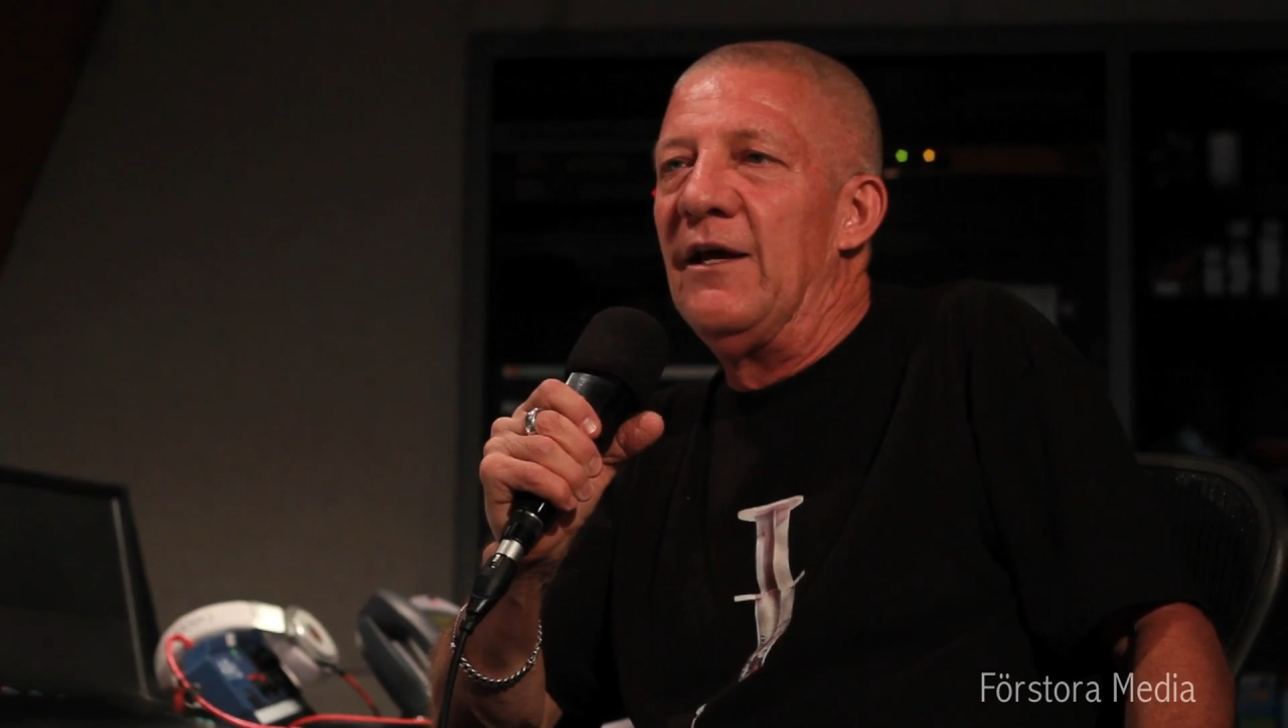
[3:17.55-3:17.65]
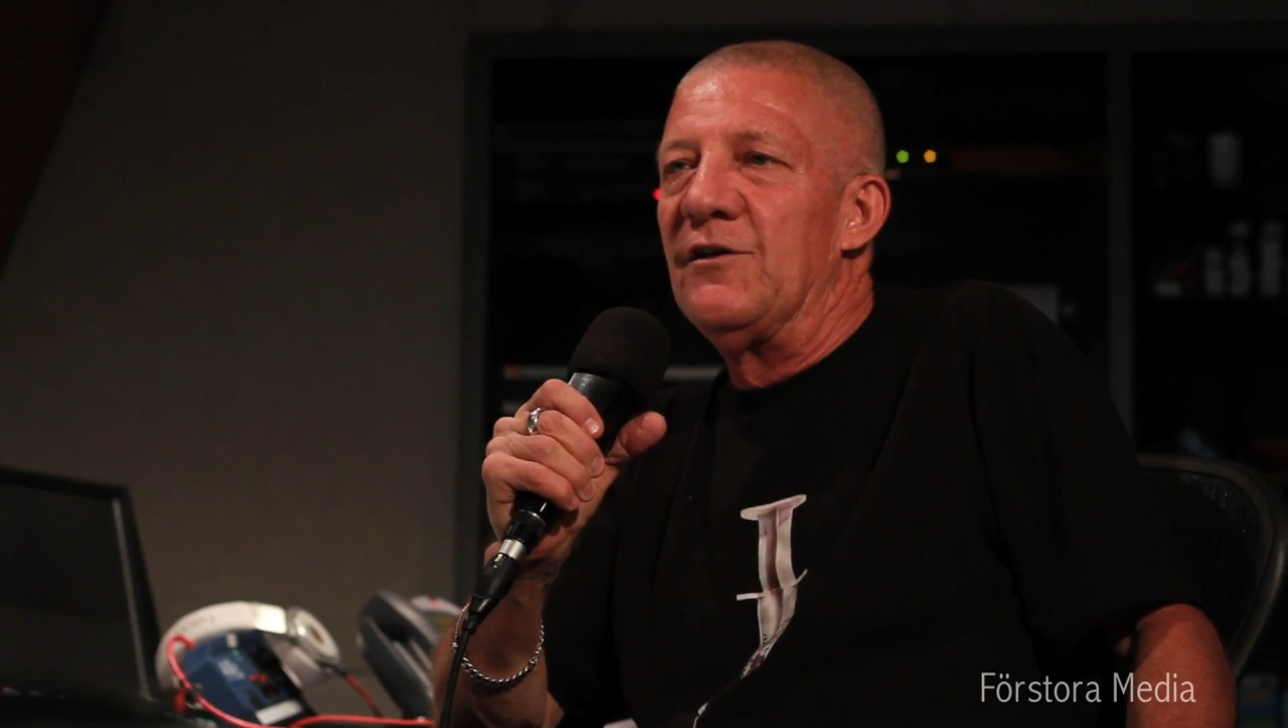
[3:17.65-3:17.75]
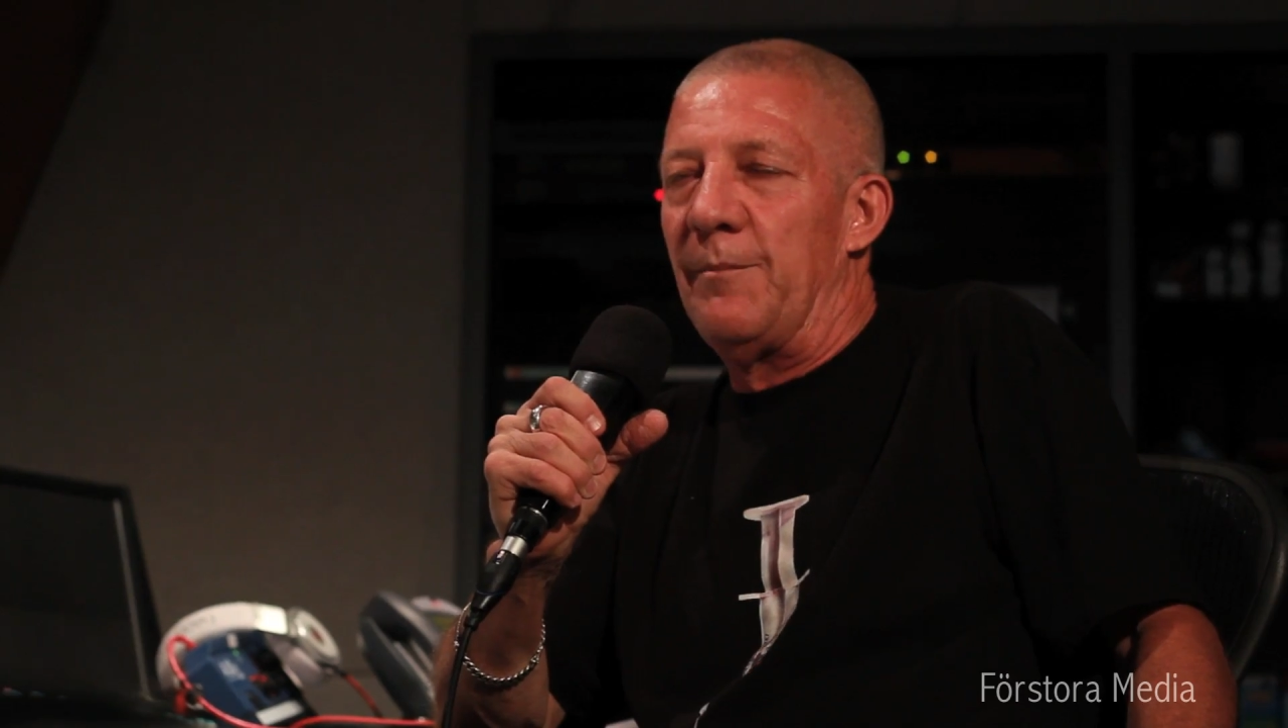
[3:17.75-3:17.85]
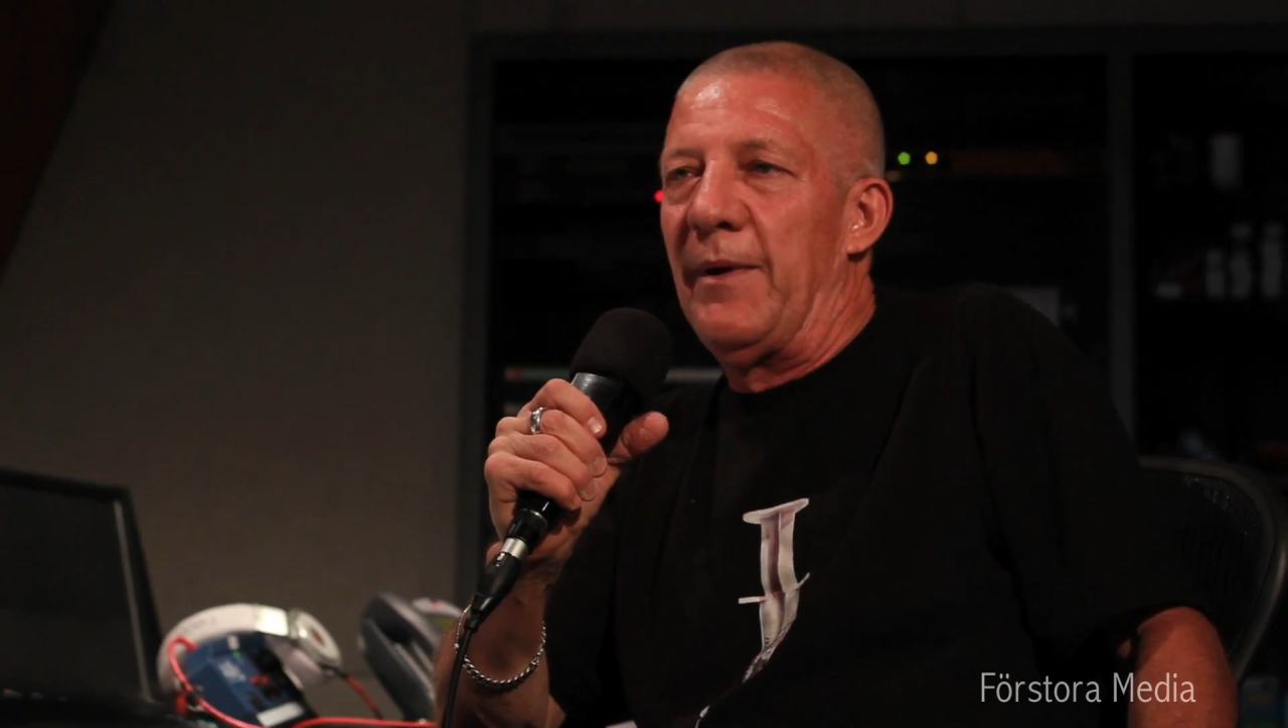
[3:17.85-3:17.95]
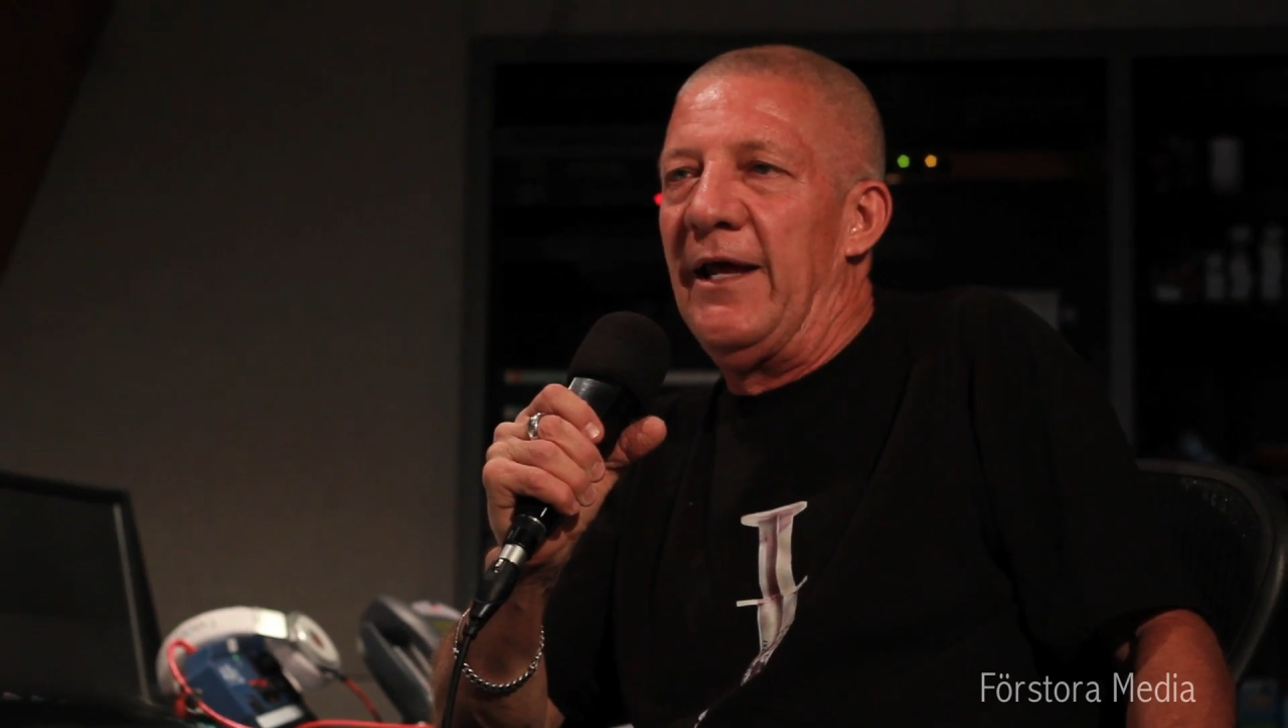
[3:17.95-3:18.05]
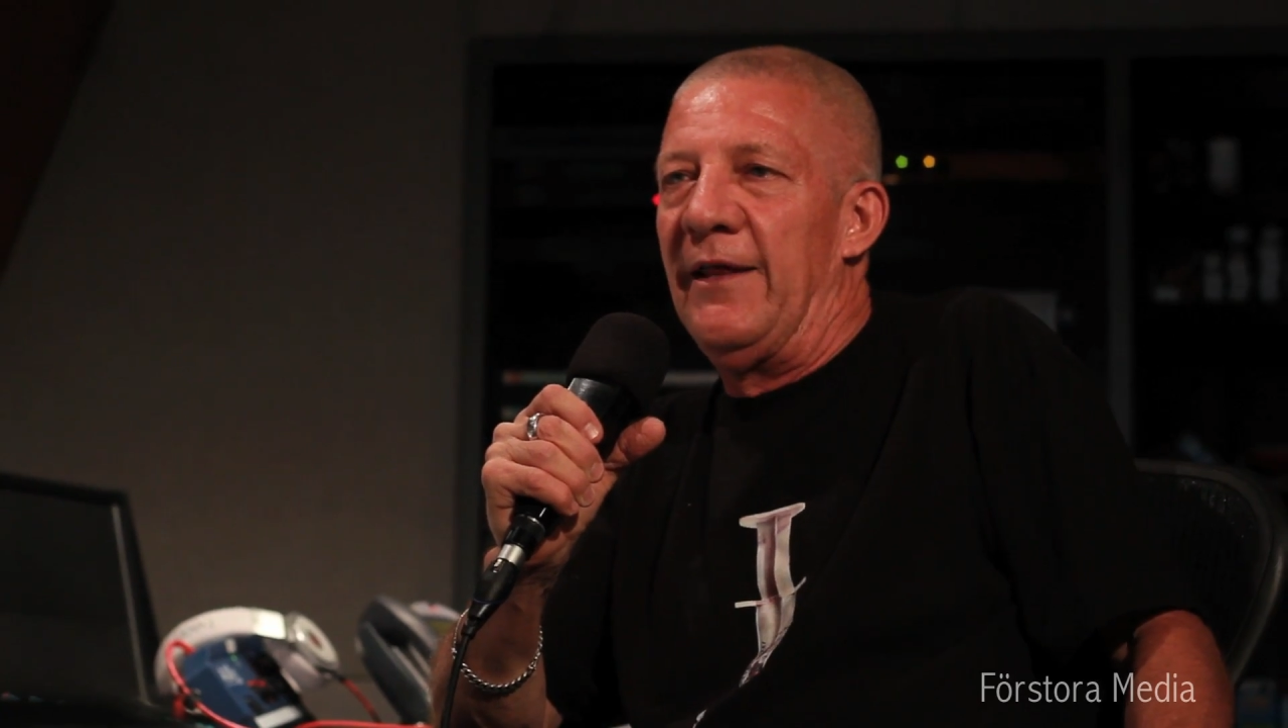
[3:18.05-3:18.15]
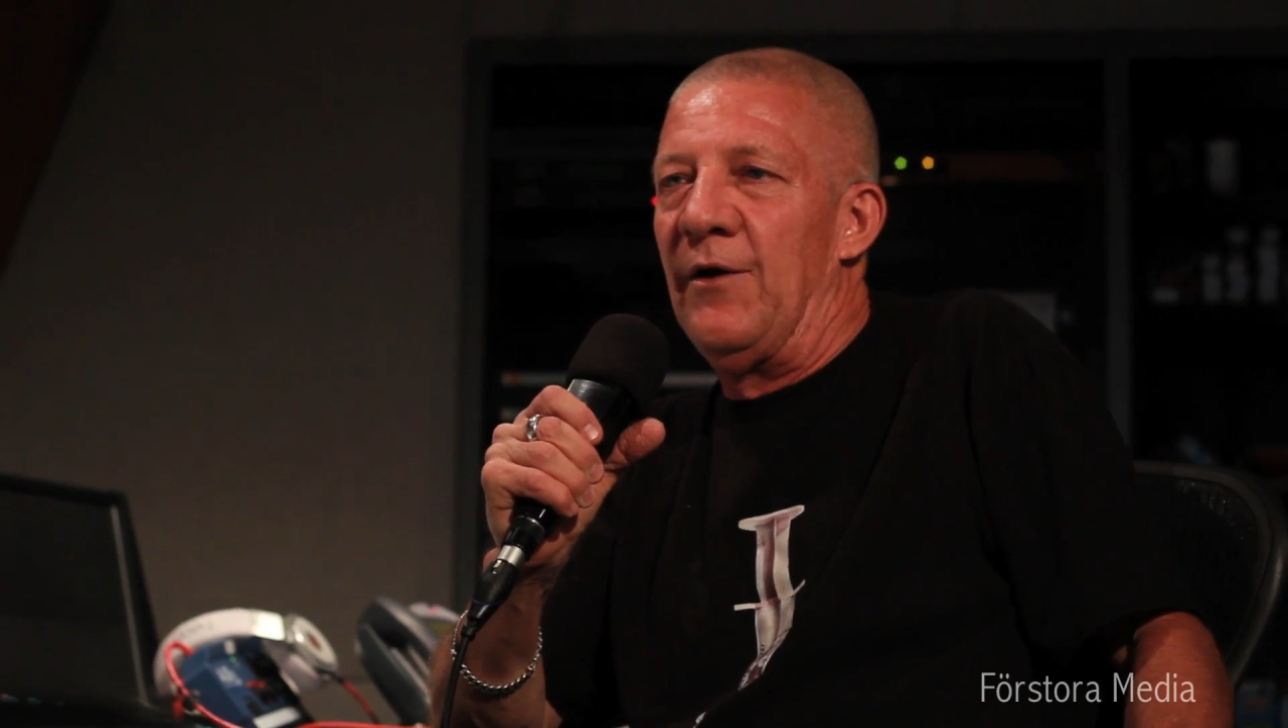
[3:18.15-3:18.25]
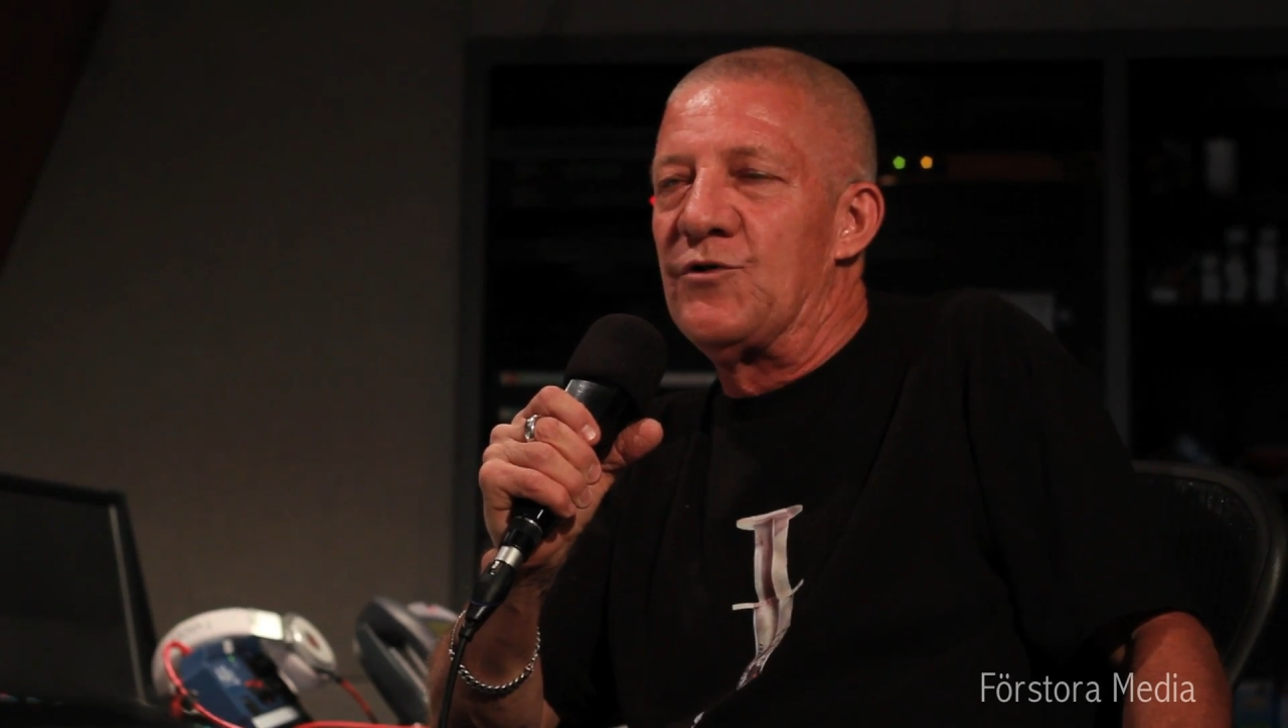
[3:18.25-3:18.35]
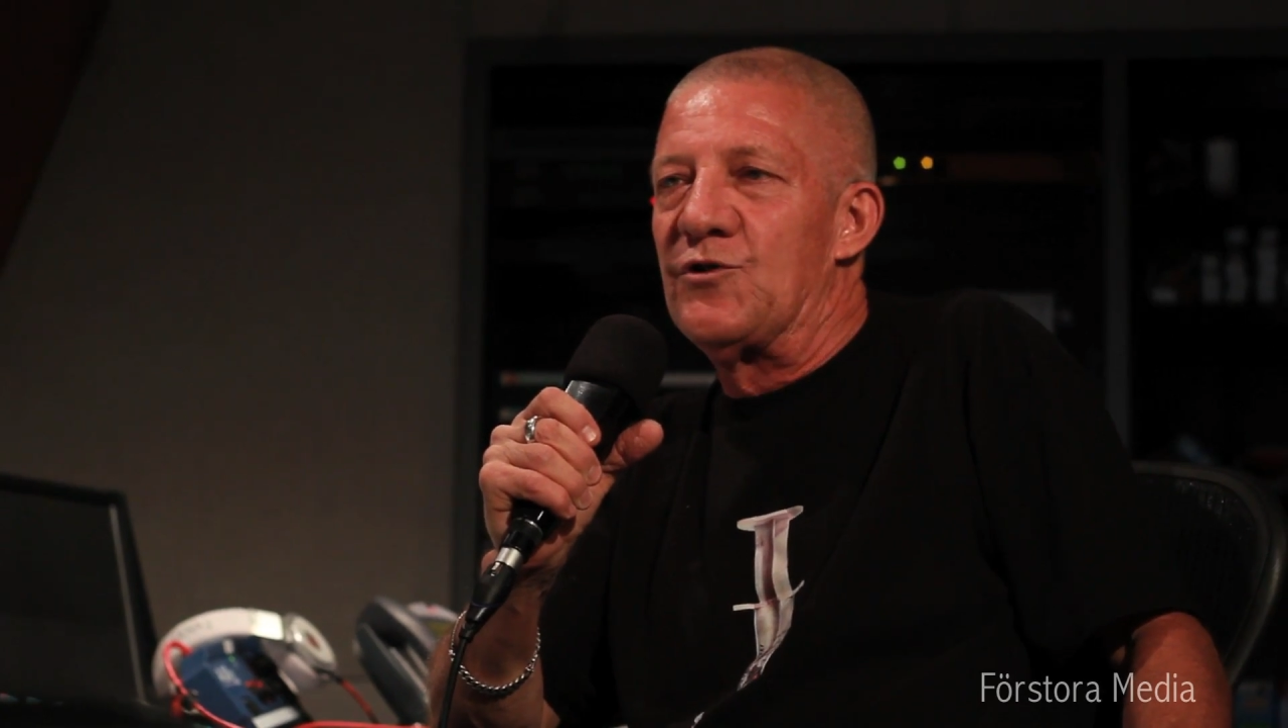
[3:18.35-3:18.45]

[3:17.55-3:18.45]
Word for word: to play those